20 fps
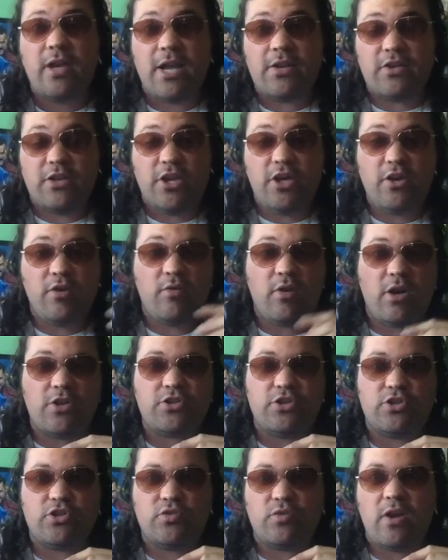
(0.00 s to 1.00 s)
at the
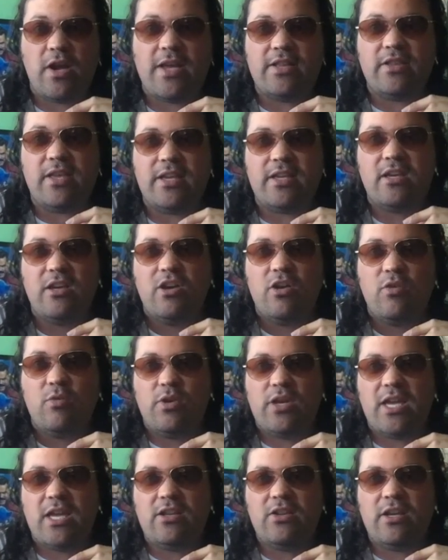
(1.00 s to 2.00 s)
Higurashi Shrine. Like, we're
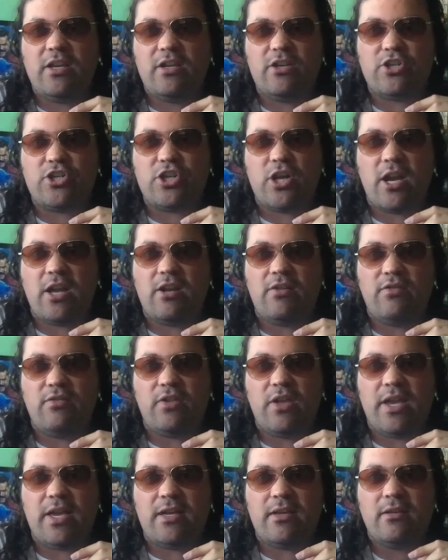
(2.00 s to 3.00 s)
getting like a shot of
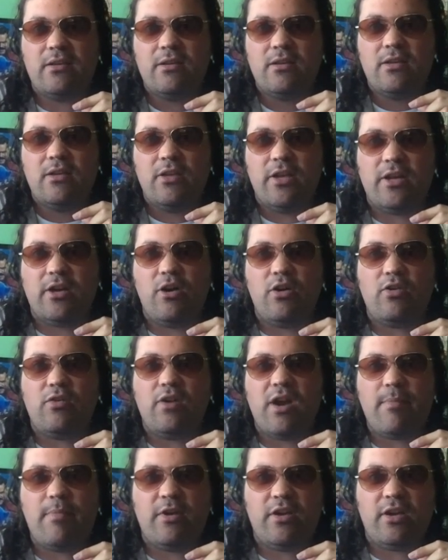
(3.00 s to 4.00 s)
like oh,
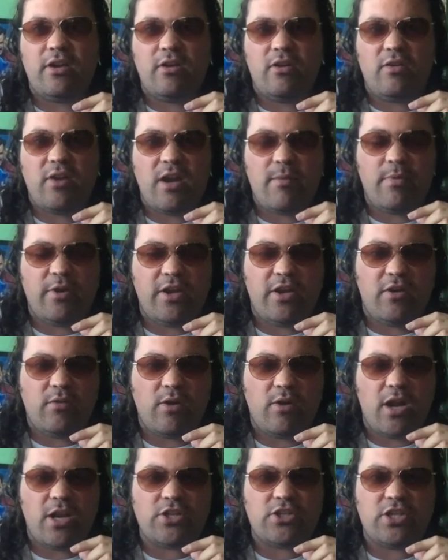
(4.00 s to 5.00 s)
Grandpa
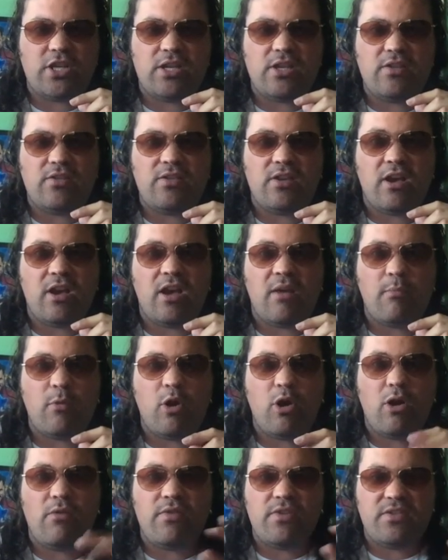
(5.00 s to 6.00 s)
Higurashi's
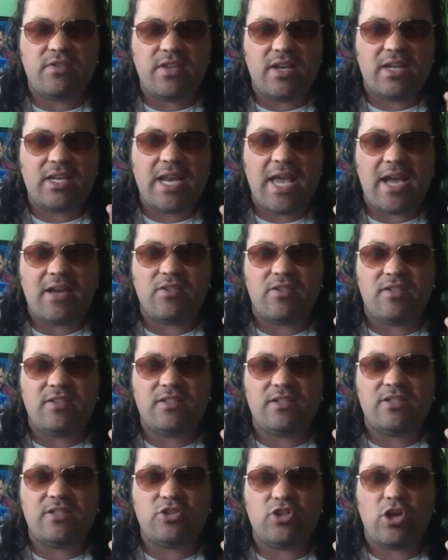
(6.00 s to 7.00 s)
all of his knickknacks,
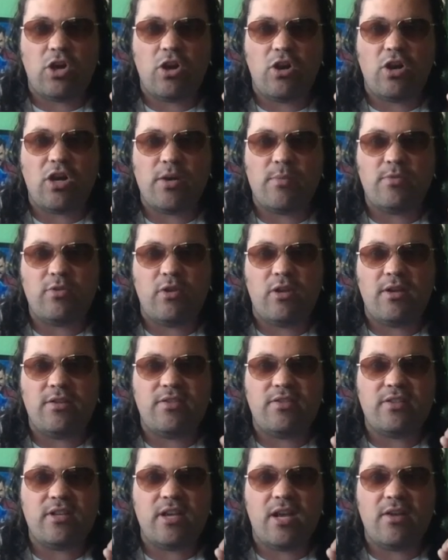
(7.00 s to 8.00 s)
his charms, and all that
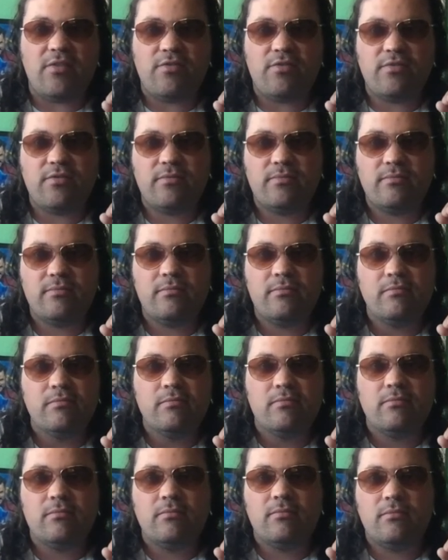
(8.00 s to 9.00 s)
stuff.
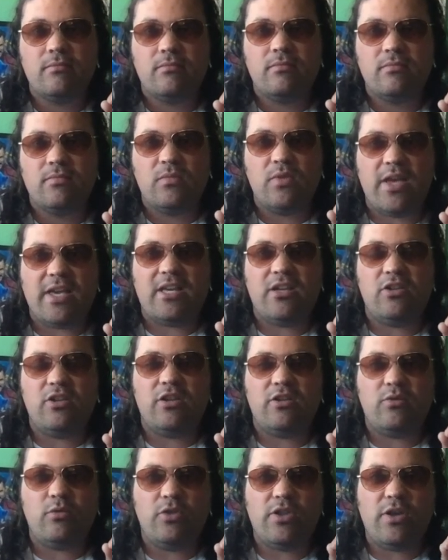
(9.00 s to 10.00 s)
Like
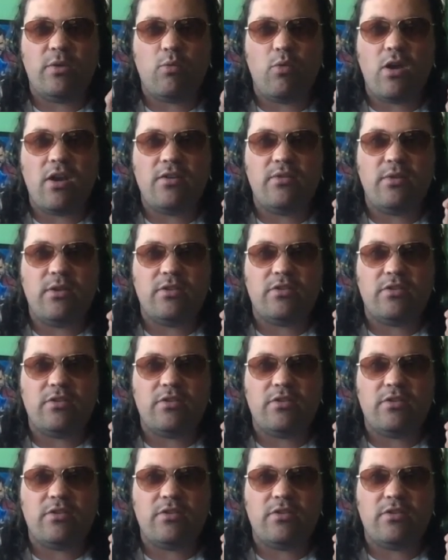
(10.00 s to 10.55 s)
the one